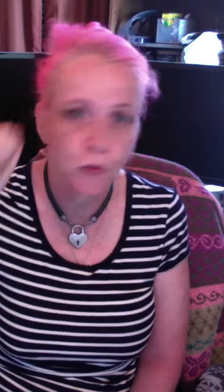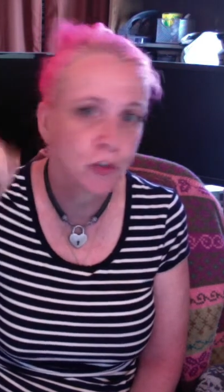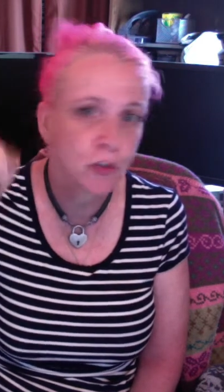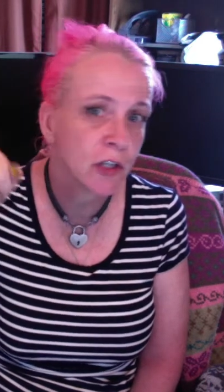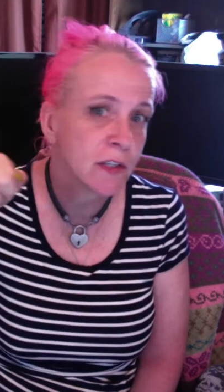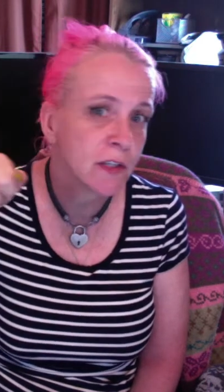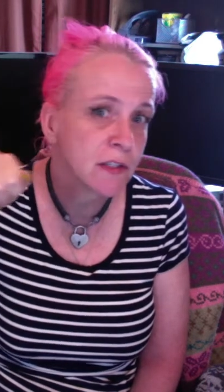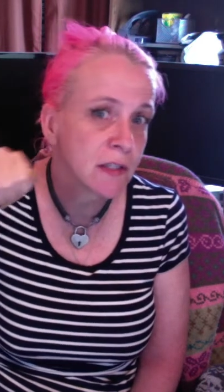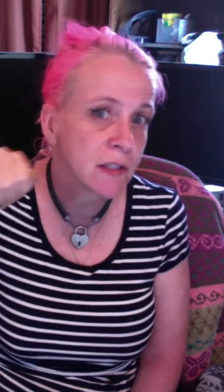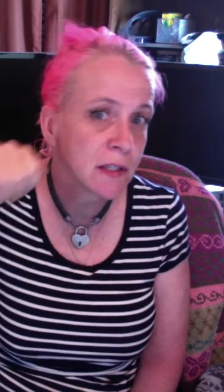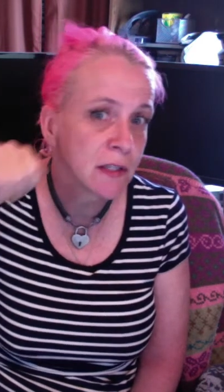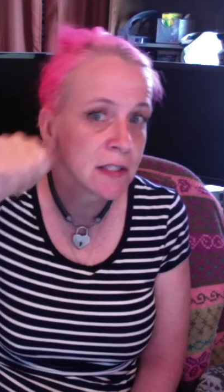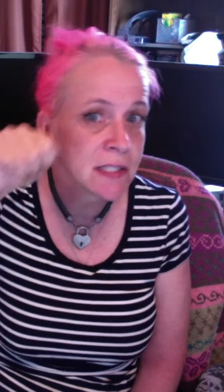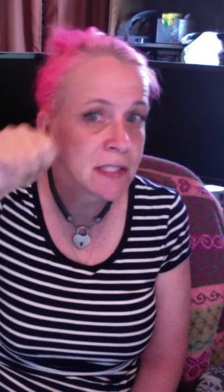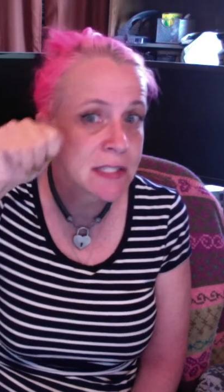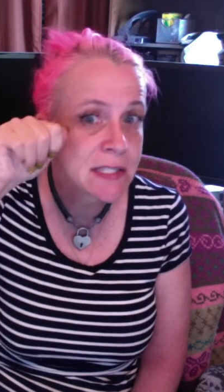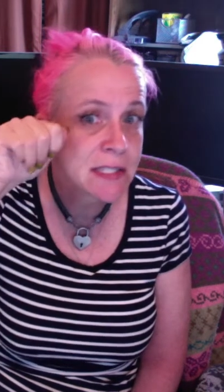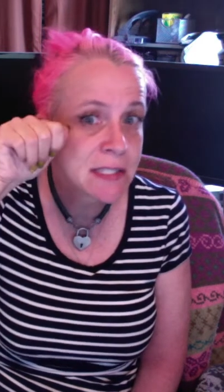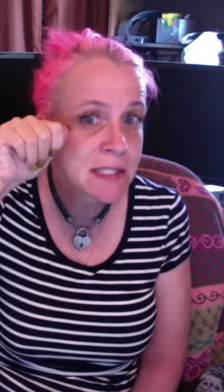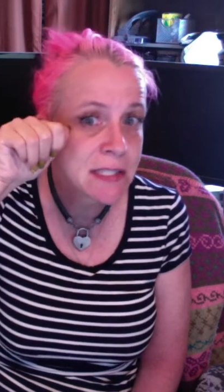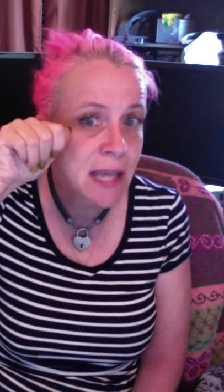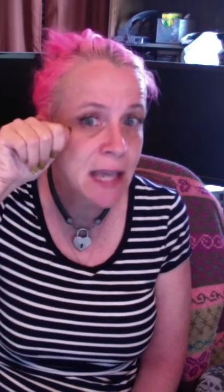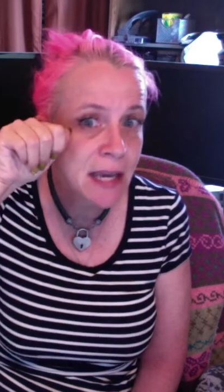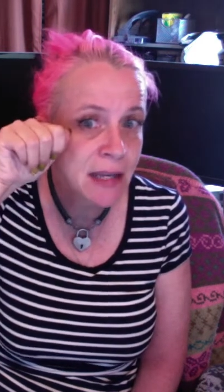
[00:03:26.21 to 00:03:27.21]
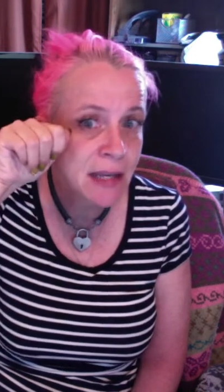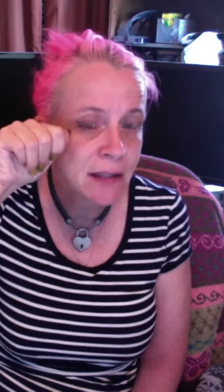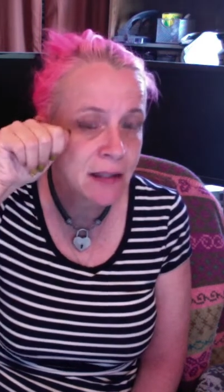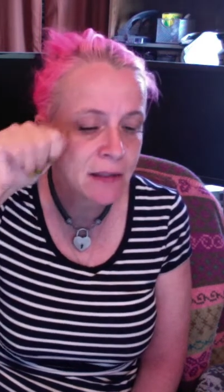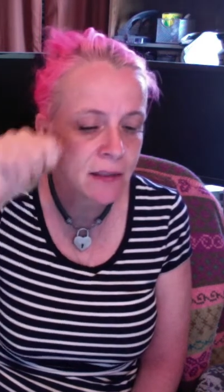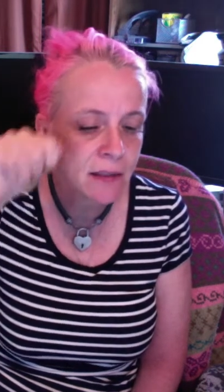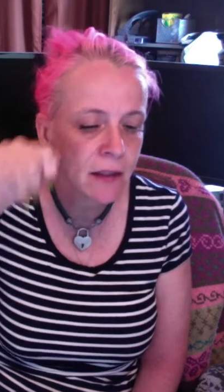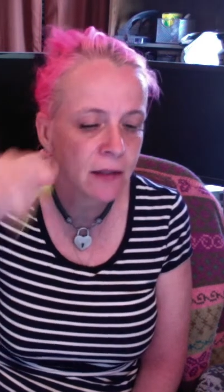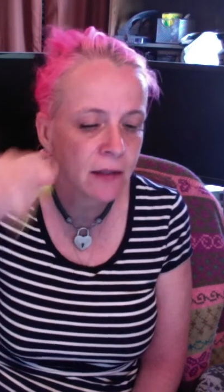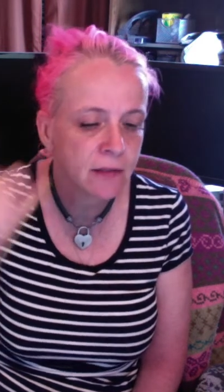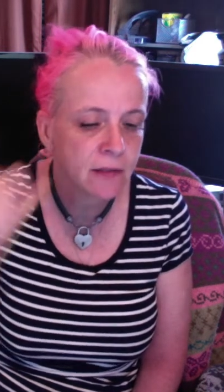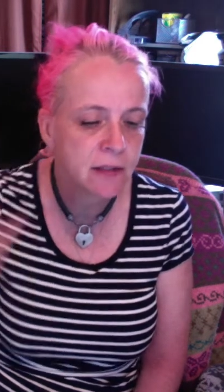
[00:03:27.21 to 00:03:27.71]
Just set
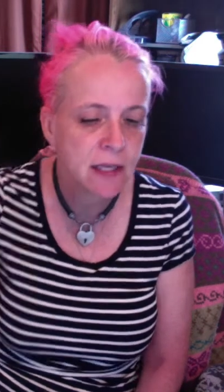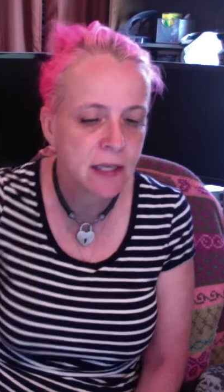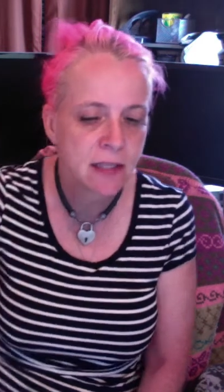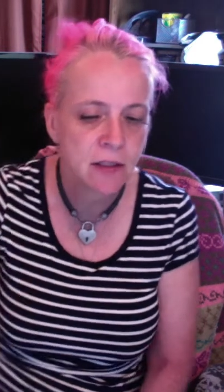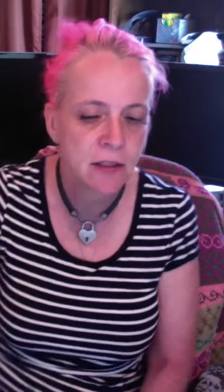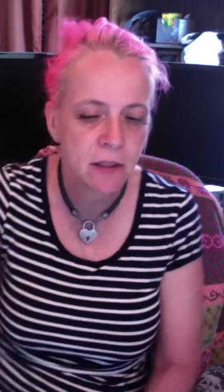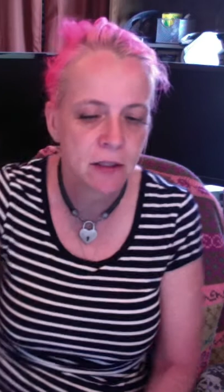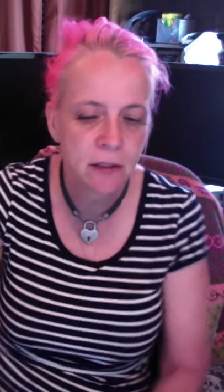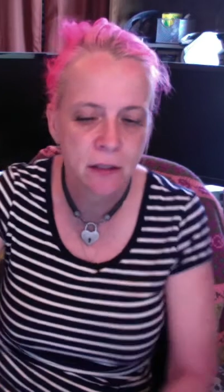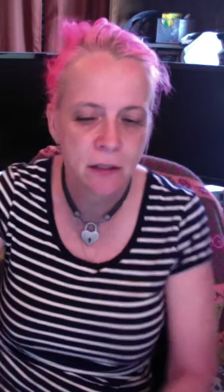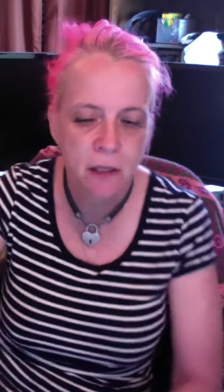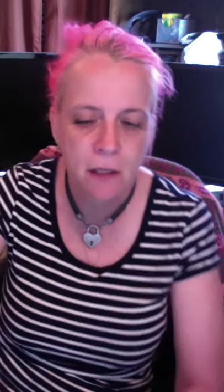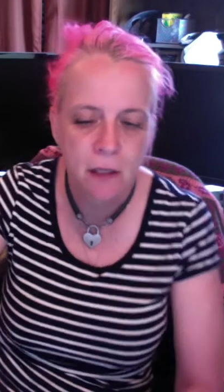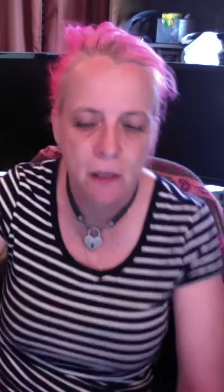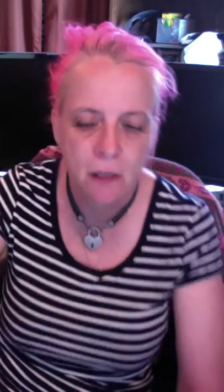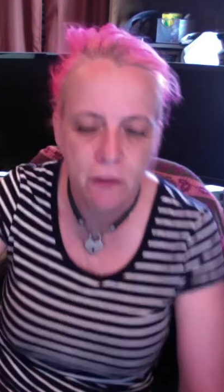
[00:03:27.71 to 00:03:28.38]
the take the,